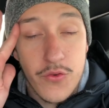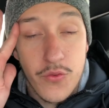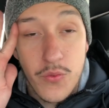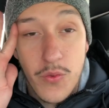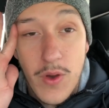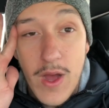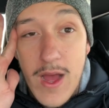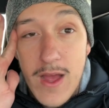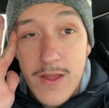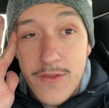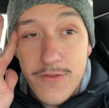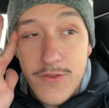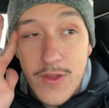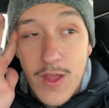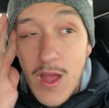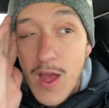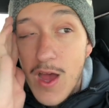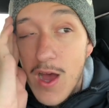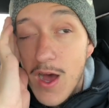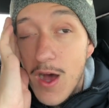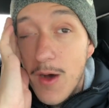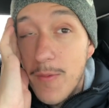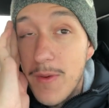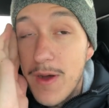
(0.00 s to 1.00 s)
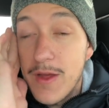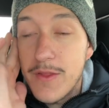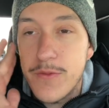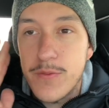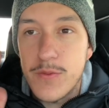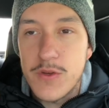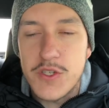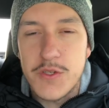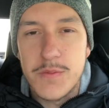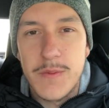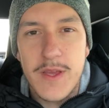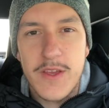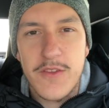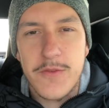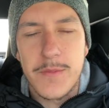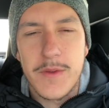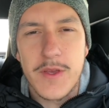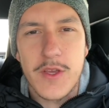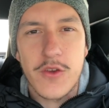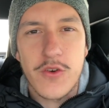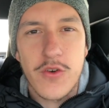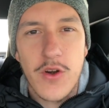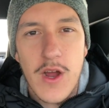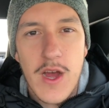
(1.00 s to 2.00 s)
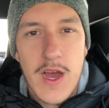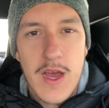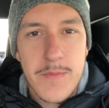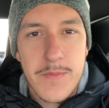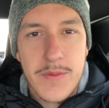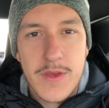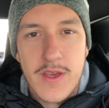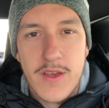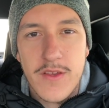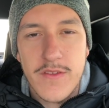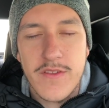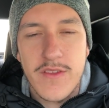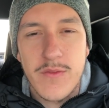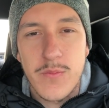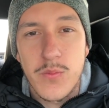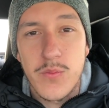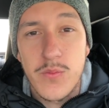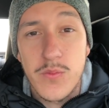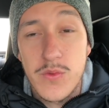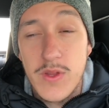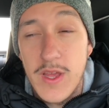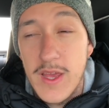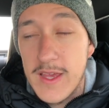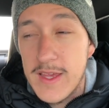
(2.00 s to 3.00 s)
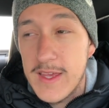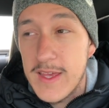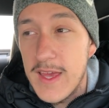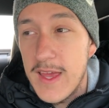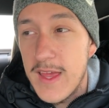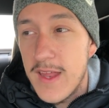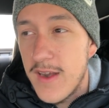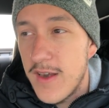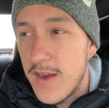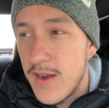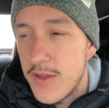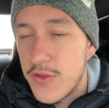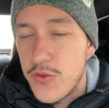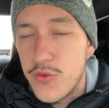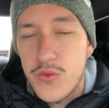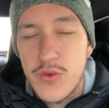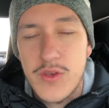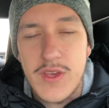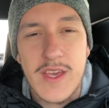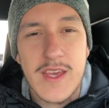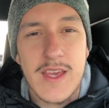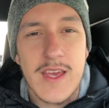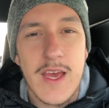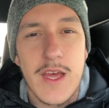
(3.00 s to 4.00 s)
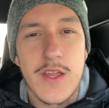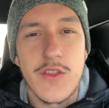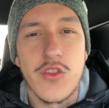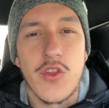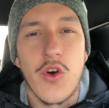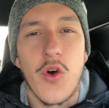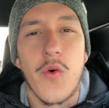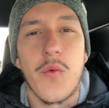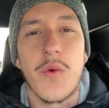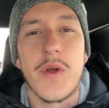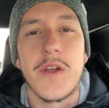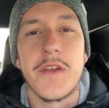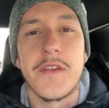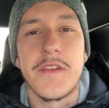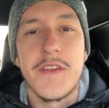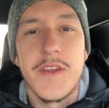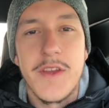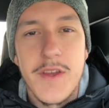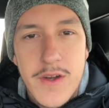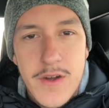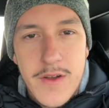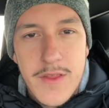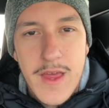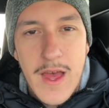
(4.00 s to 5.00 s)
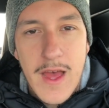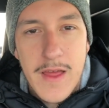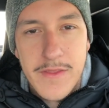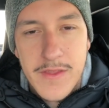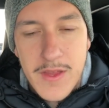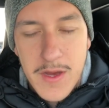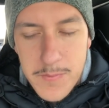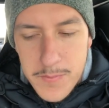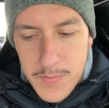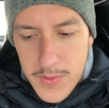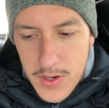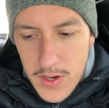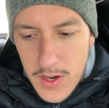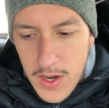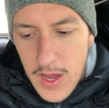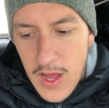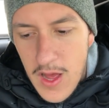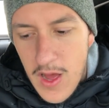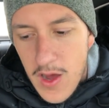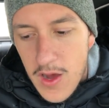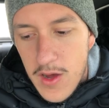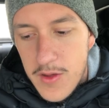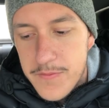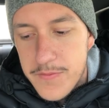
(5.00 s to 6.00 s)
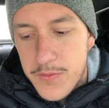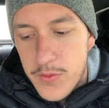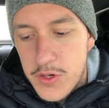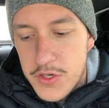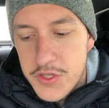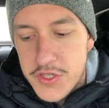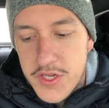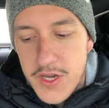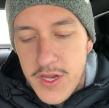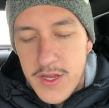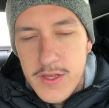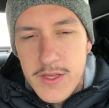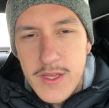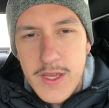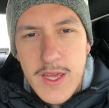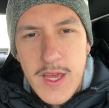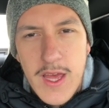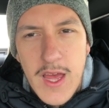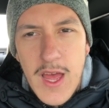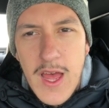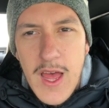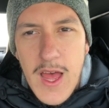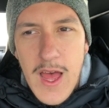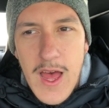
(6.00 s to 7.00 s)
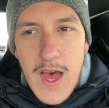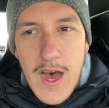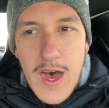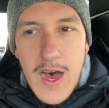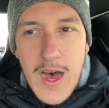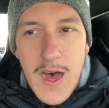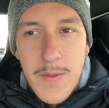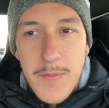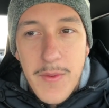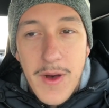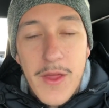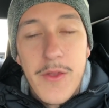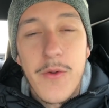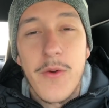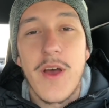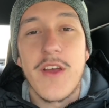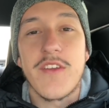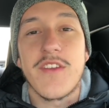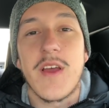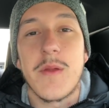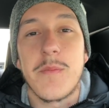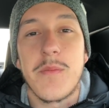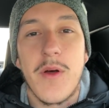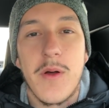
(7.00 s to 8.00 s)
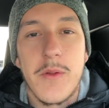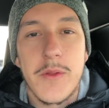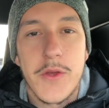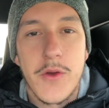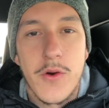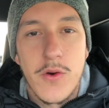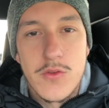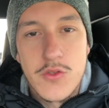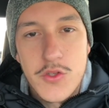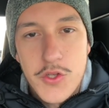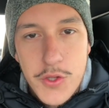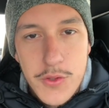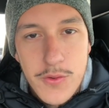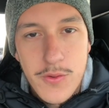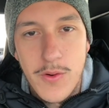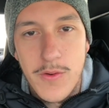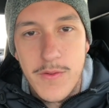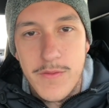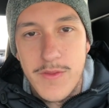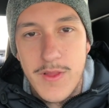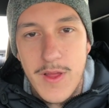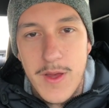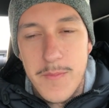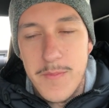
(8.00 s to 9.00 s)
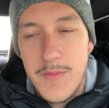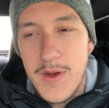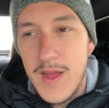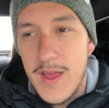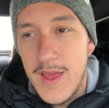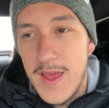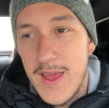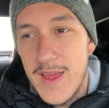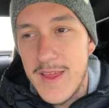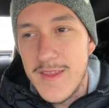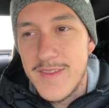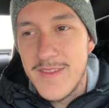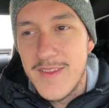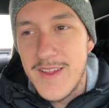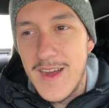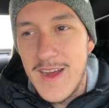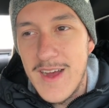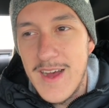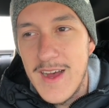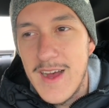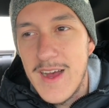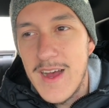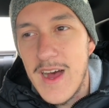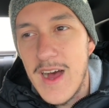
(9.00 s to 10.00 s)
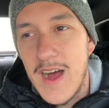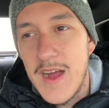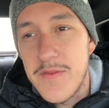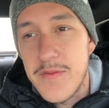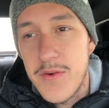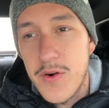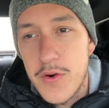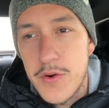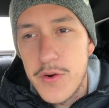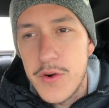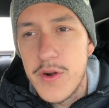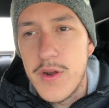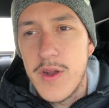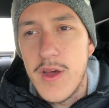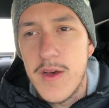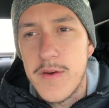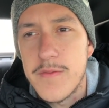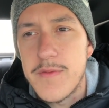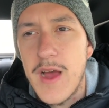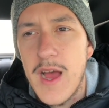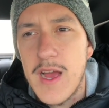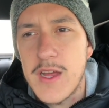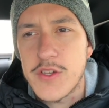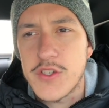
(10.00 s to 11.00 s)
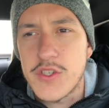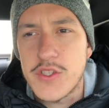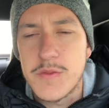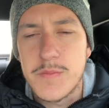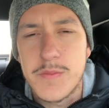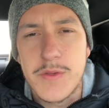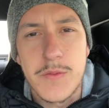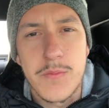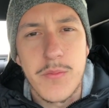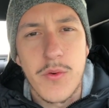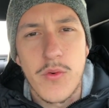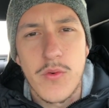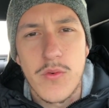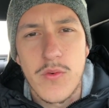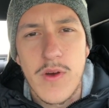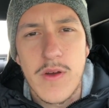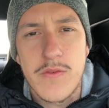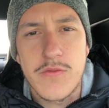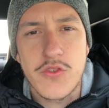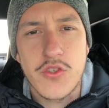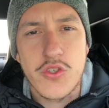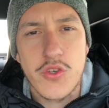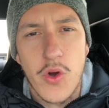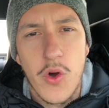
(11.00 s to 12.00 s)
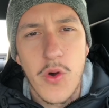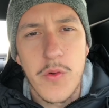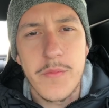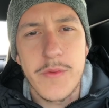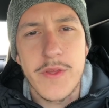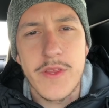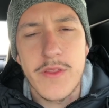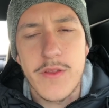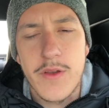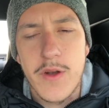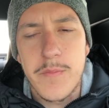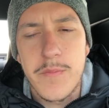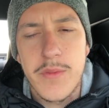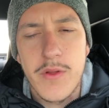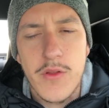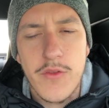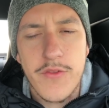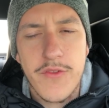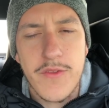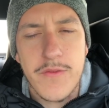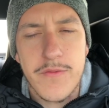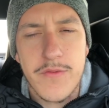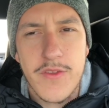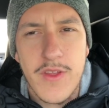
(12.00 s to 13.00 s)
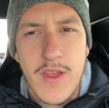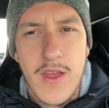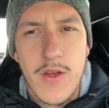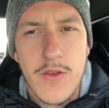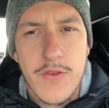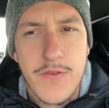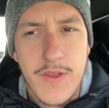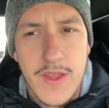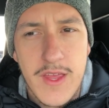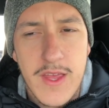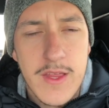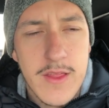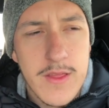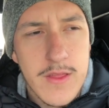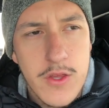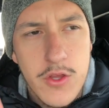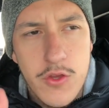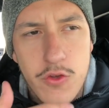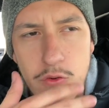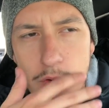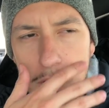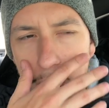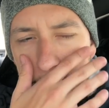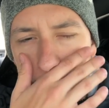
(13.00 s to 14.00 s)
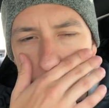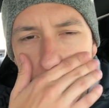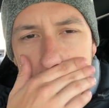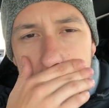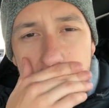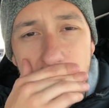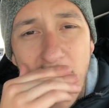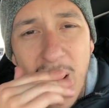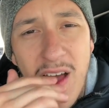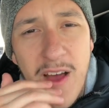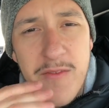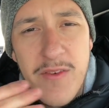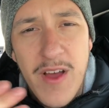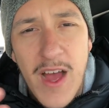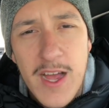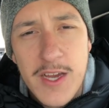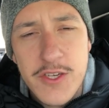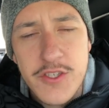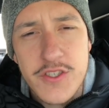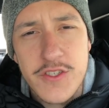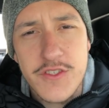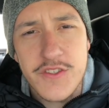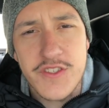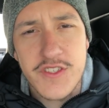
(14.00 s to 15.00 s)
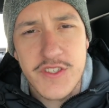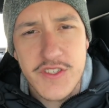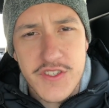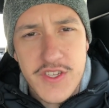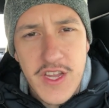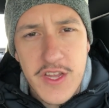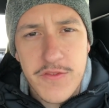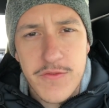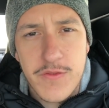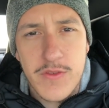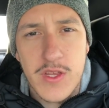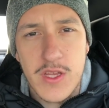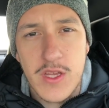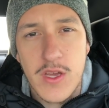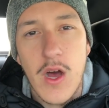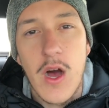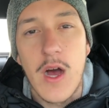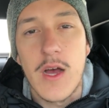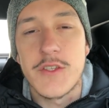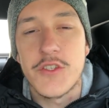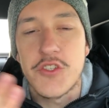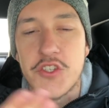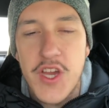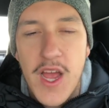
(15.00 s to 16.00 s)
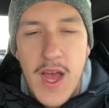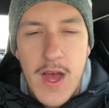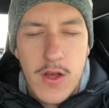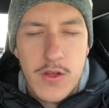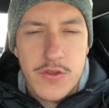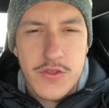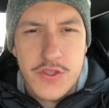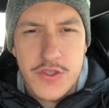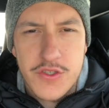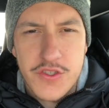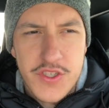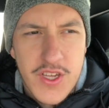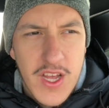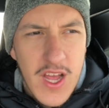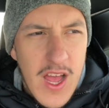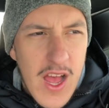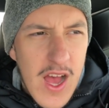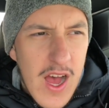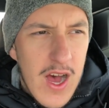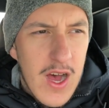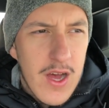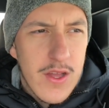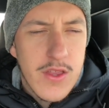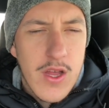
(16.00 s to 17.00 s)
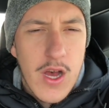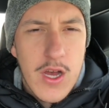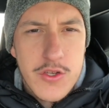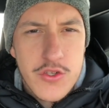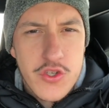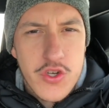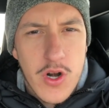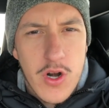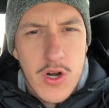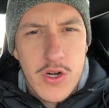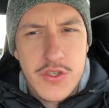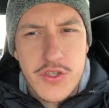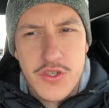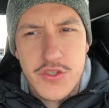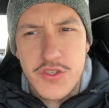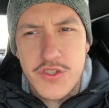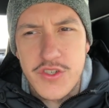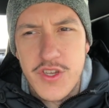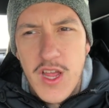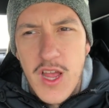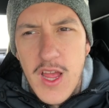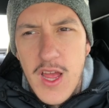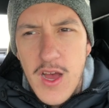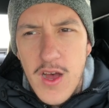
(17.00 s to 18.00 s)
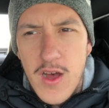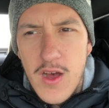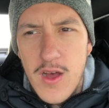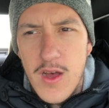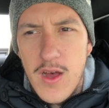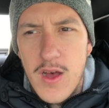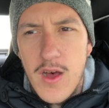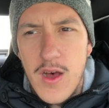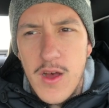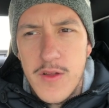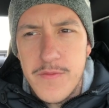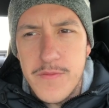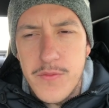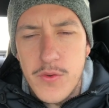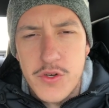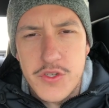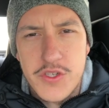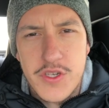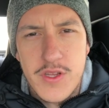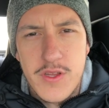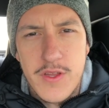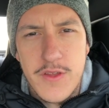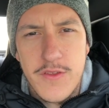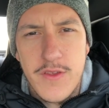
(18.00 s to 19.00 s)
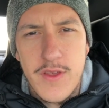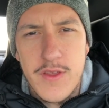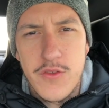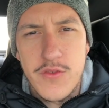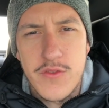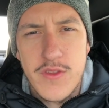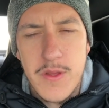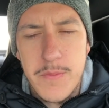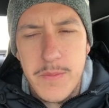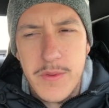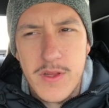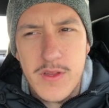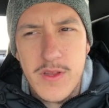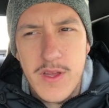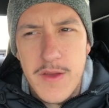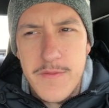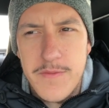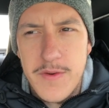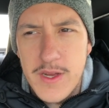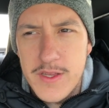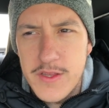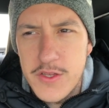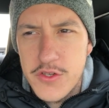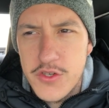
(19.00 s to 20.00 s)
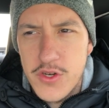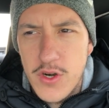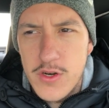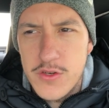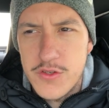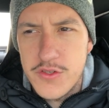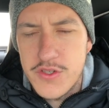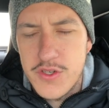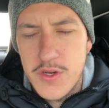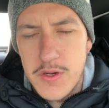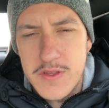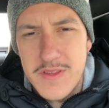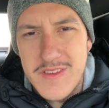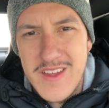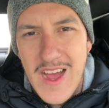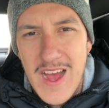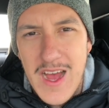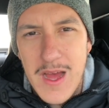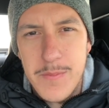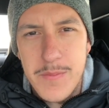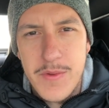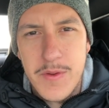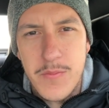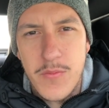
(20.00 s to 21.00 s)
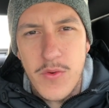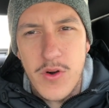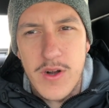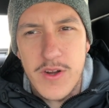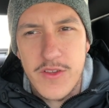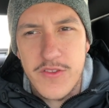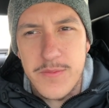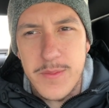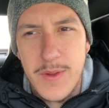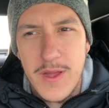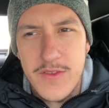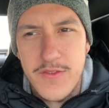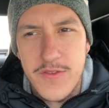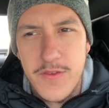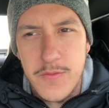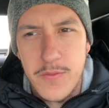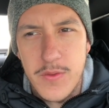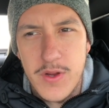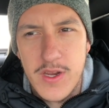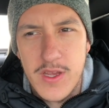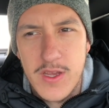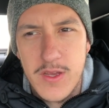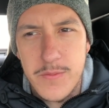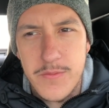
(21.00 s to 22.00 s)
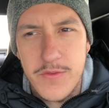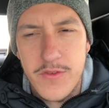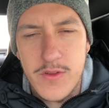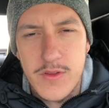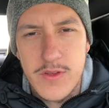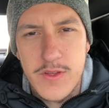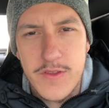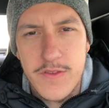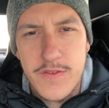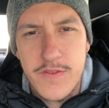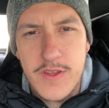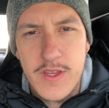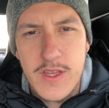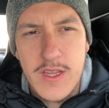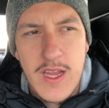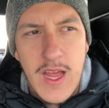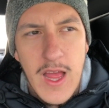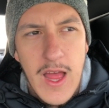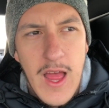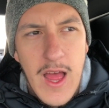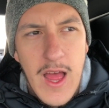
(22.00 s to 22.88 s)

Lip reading: US a month, which makes me cry, because in Canada you can get nowhere near that number, unfortunately. Otherwise, I'd probably own two of them. And I've heard of actually people who have shown me their bills of sales in the US who have actually successfully gotten Challengers, not Chargers. Unfortunately, typically I find the Chargers are a tad bit more expensive when it comes to leasing.